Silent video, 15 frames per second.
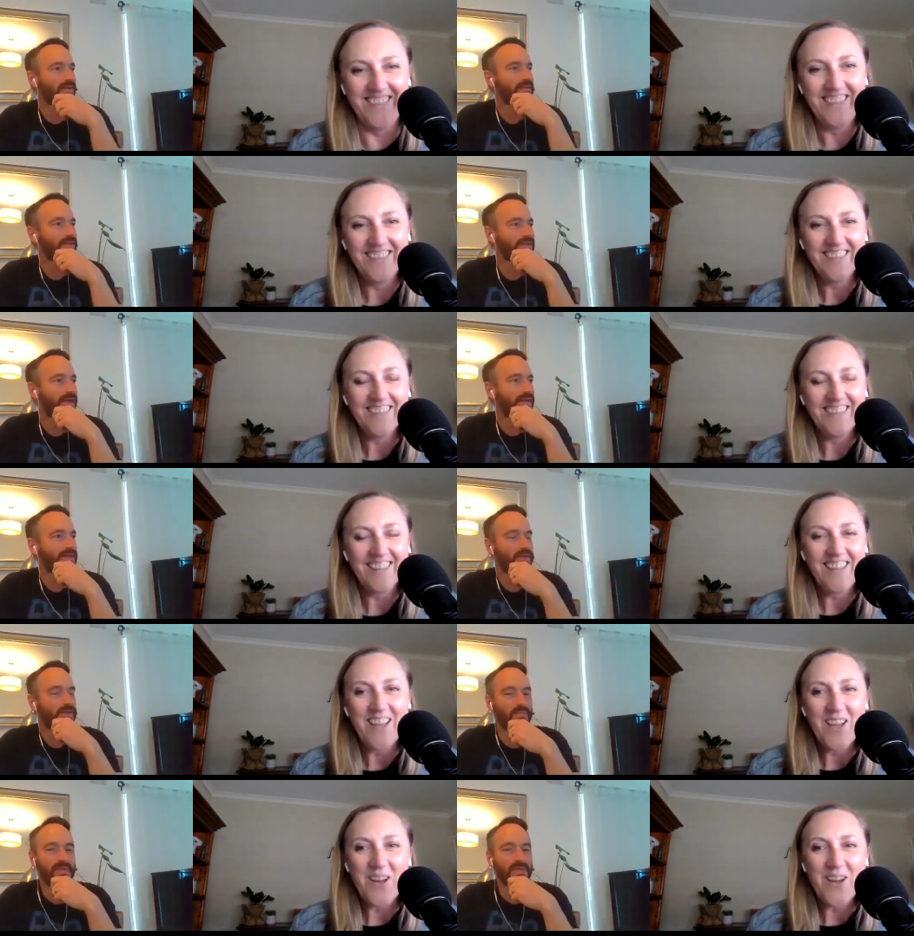Speaker 1: I think
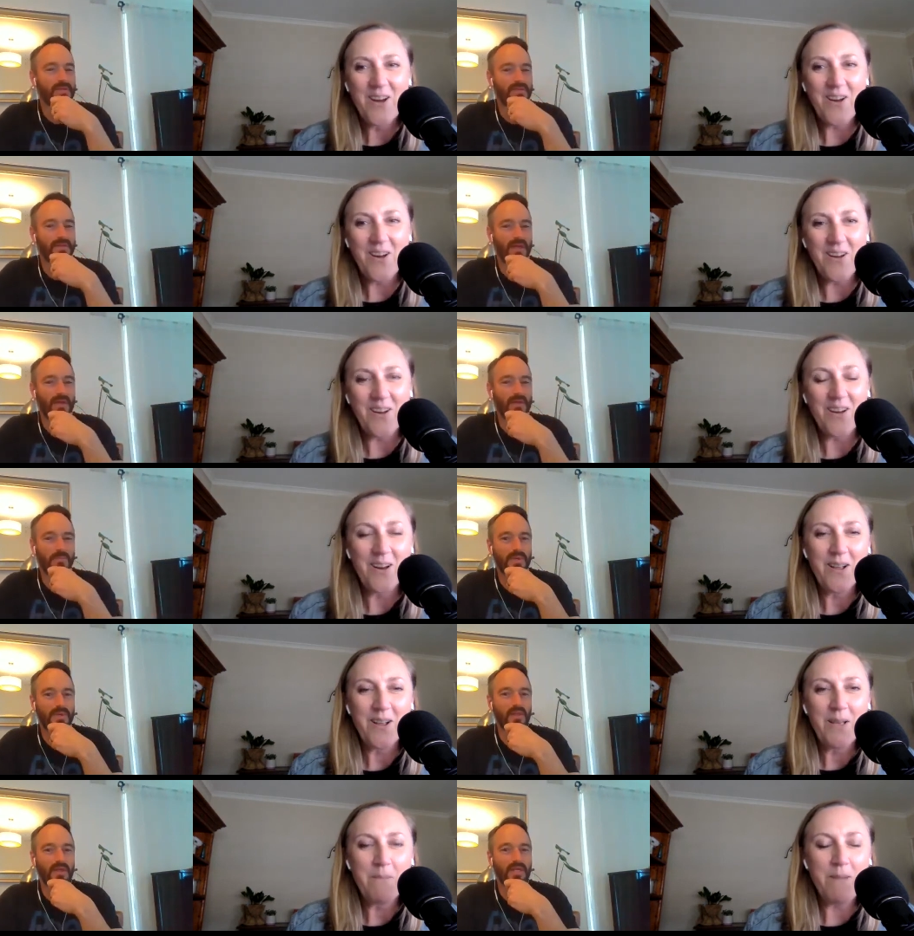that could be oh, that
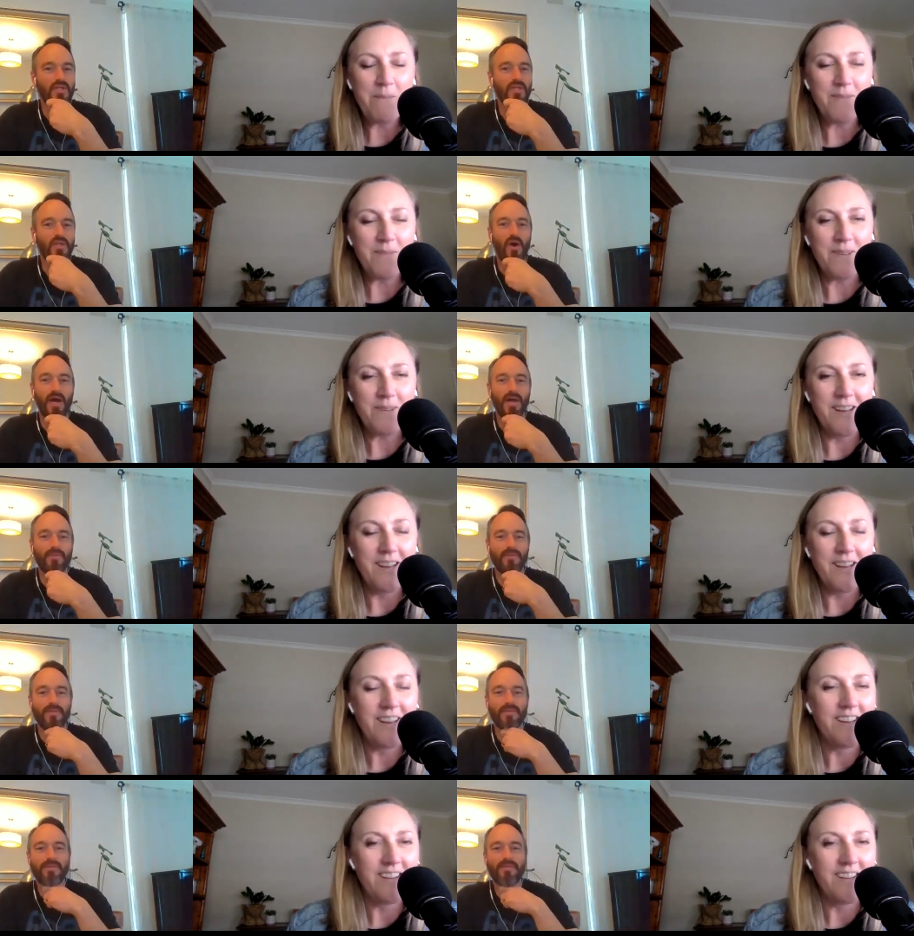could be maybe- like a
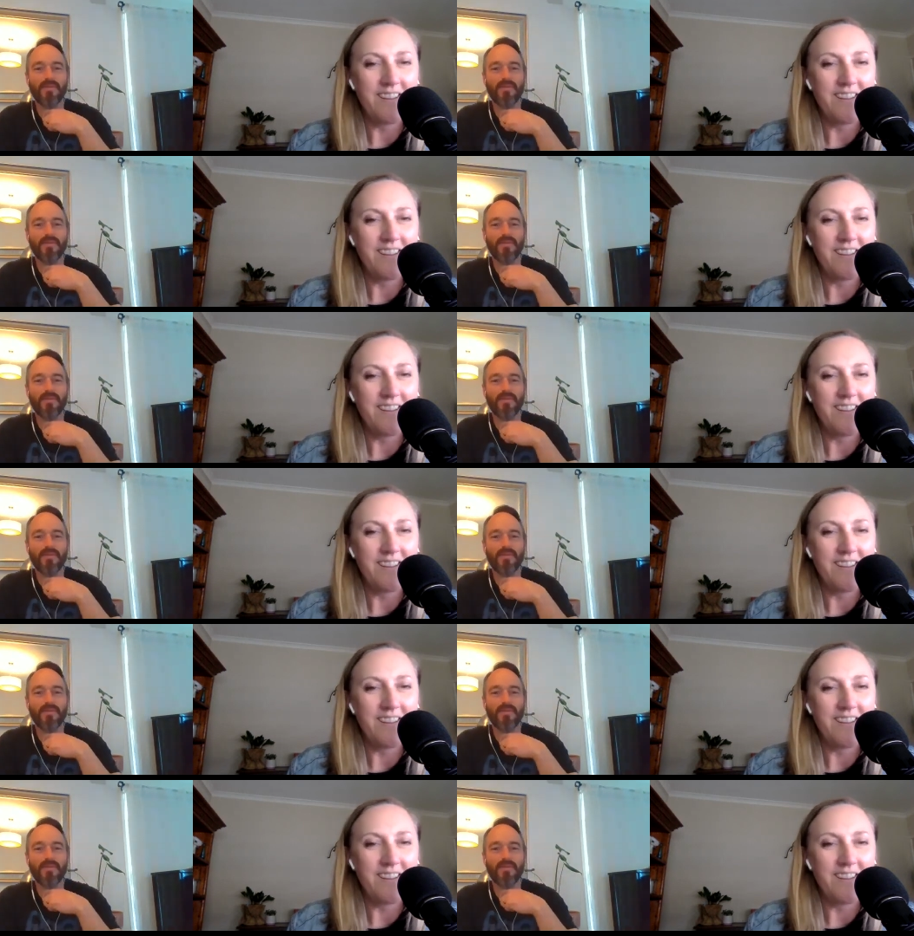guide.